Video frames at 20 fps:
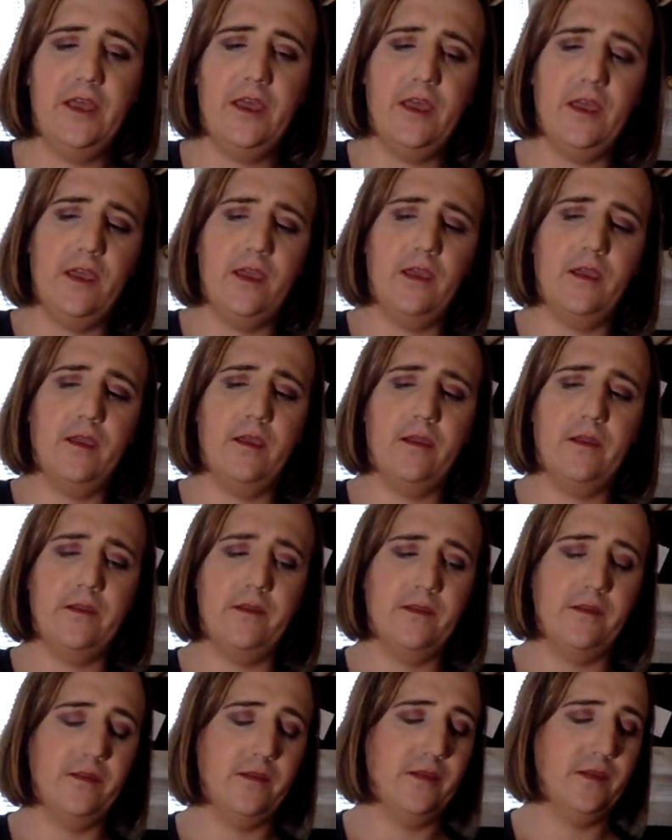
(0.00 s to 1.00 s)

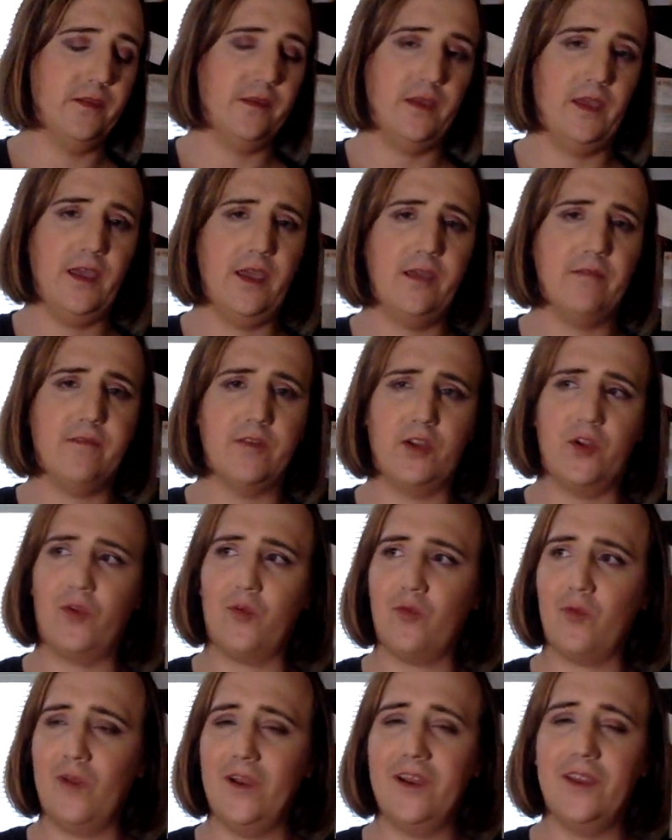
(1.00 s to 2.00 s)
and have a
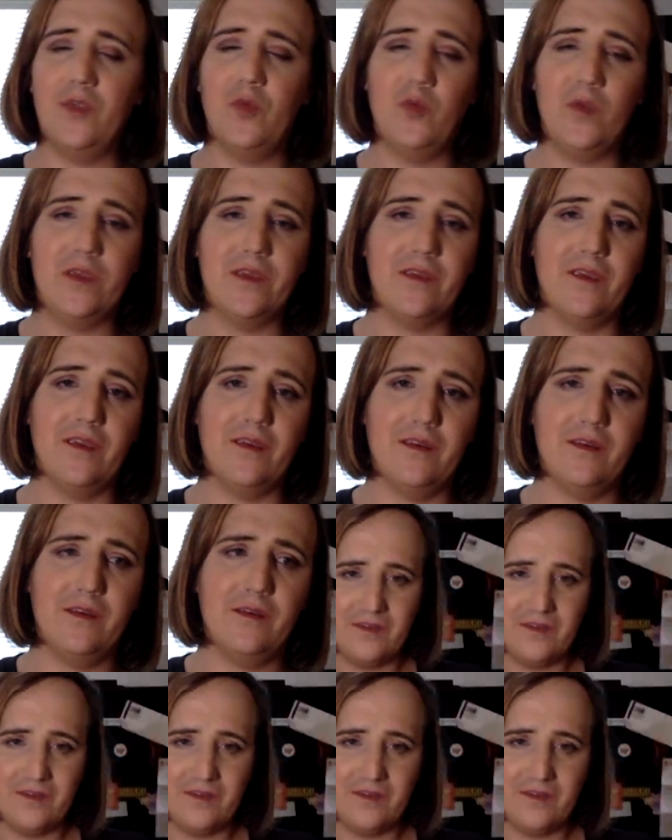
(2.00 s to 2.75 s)
great weekend.